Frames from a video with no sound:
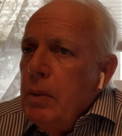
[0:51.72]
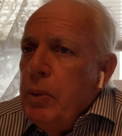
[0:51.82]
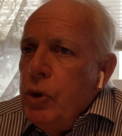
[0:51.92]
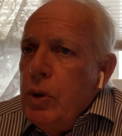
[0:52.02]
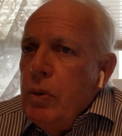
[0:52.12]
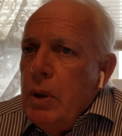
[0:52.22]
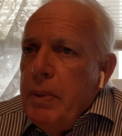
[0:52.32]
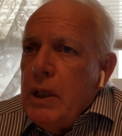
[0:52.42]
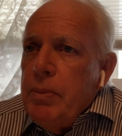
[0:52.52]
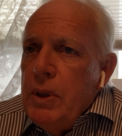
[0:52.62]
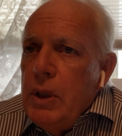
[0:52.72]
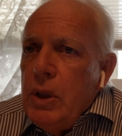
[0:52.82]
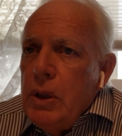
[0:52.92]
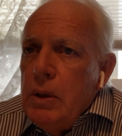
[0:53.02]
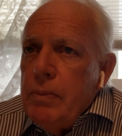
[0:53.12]
put you in the best
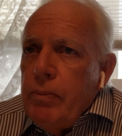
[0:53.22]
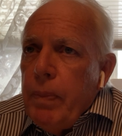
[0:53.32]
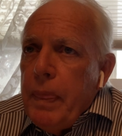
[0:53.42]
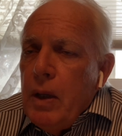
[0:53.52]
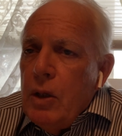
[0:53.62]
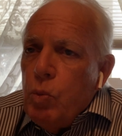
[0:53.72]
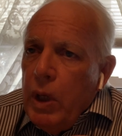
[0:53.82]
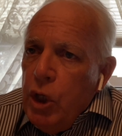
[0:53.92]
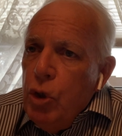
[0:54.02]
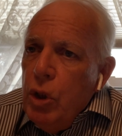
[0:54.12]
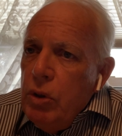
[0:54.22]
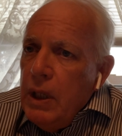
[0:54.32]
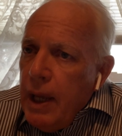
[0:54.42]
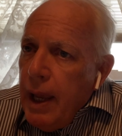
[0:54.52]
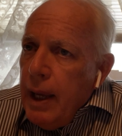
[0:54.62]
position. Because what you do
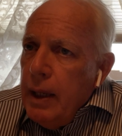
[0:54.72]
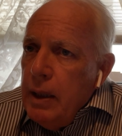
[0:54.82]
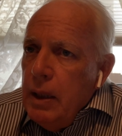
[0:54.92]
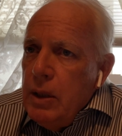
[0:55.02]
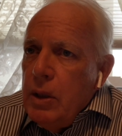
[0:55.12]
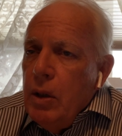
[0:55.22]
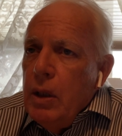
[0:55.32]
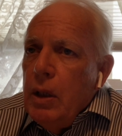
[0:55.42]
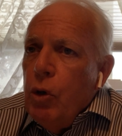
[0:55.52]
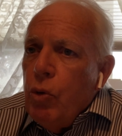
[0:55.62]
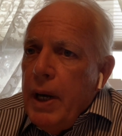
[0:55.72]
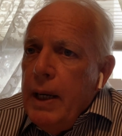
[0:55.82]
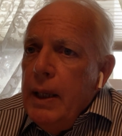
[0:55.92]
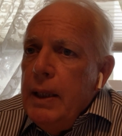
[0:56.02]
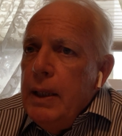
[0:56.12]
today is going to
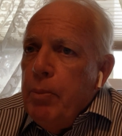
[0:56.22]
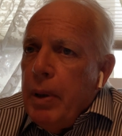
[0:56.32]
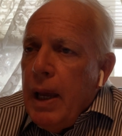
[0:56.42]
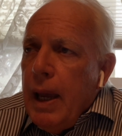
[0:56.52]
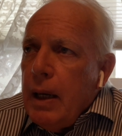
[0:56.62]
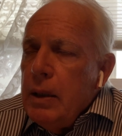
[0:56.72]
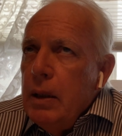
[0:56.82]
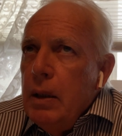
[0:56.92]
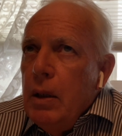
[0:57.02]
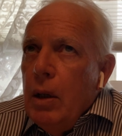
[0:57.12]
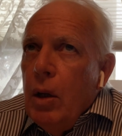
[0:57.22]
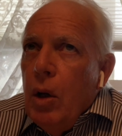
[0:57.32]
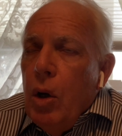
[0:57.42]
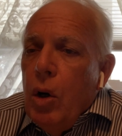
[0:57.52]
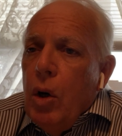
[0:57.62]
greatly impact
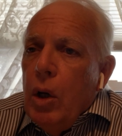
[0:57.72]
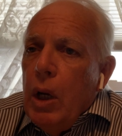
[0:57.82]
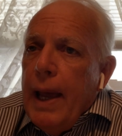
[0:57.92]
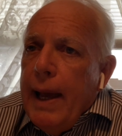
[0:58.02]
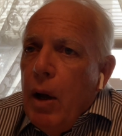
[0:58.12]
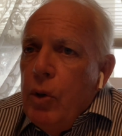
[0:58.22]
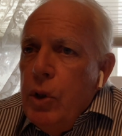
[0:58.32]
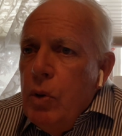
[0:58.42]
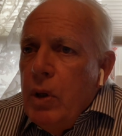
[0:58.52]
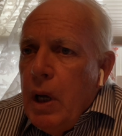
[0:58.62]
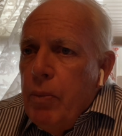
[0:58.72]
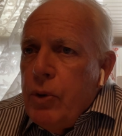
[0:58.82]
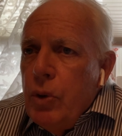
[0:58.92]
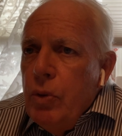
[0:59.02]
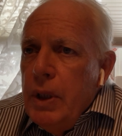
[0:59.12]
on how you come
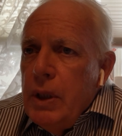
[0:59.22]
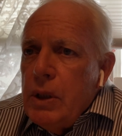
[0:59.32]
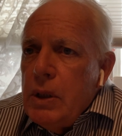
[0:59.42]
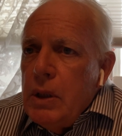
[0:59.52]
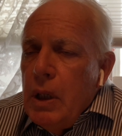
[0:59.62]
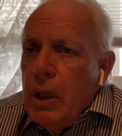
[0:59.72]
through this